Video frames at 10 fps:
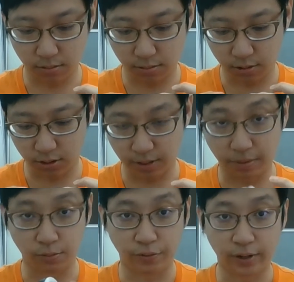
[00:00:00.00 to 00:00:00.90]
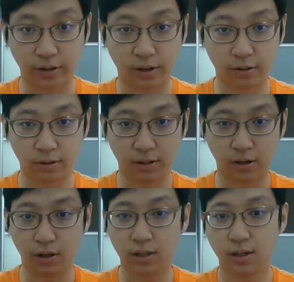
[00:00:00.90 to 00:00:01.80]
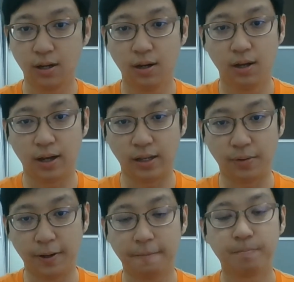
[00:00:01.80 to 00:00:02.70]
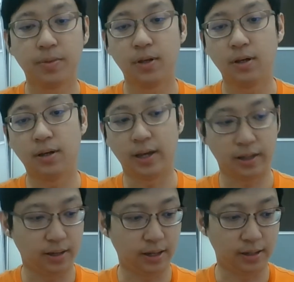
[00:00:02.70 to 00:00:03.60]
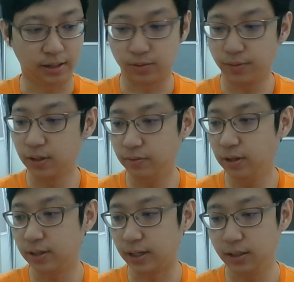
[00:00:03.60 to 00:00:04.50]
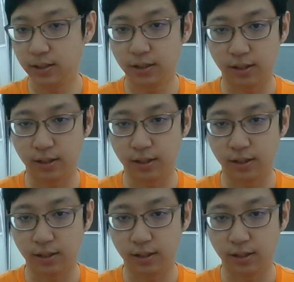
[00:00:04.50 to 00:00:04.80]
because I've been moving it around a lot. Anyway, and it's well done.